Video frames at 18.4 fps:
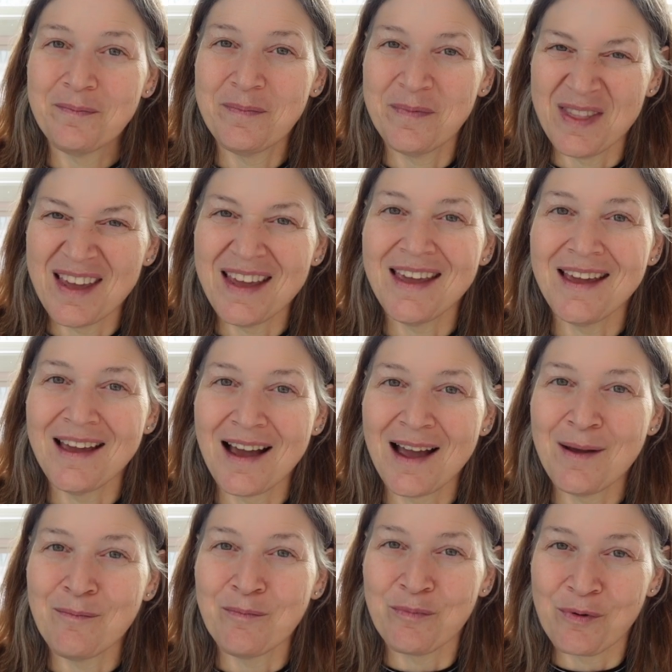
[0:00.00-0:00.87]
thinking
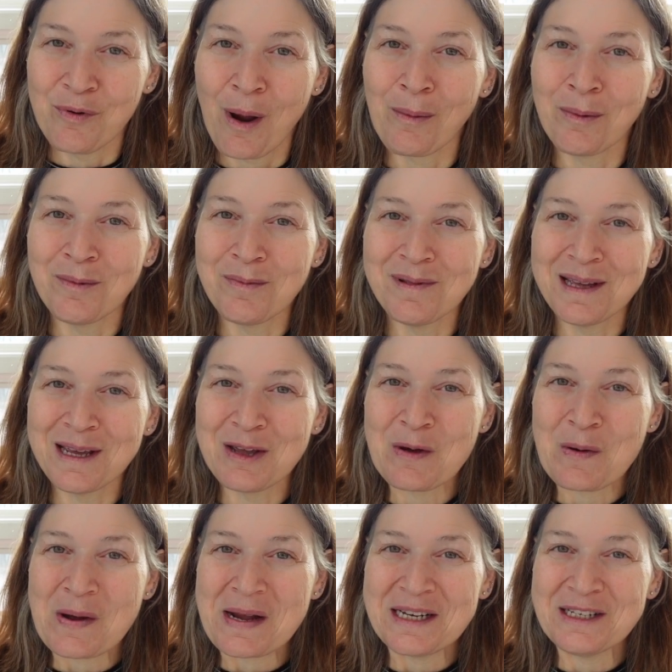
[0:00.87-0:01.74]
I'm probably
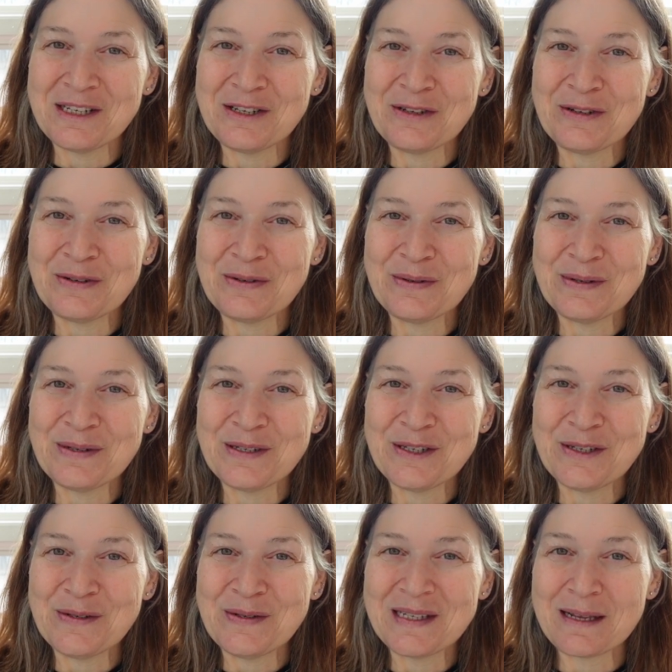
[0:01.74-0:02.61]
going to
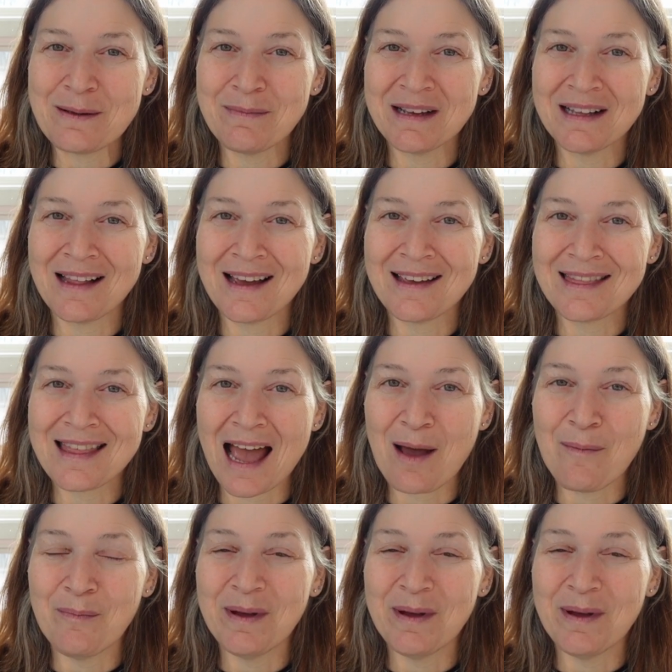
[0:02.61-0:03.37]
do something like that.